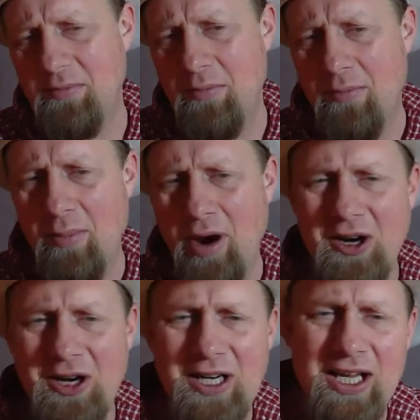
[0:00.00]

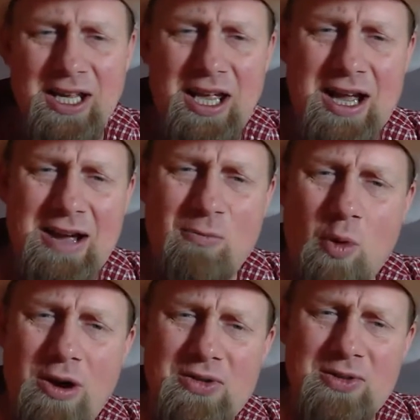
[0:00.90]
marketing.
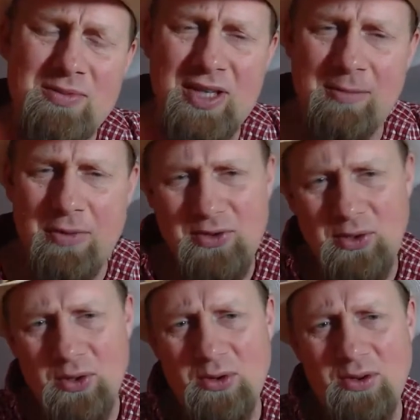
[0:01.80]
What are some simple
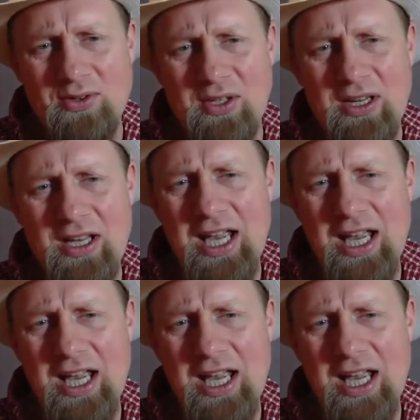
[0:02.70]
tools?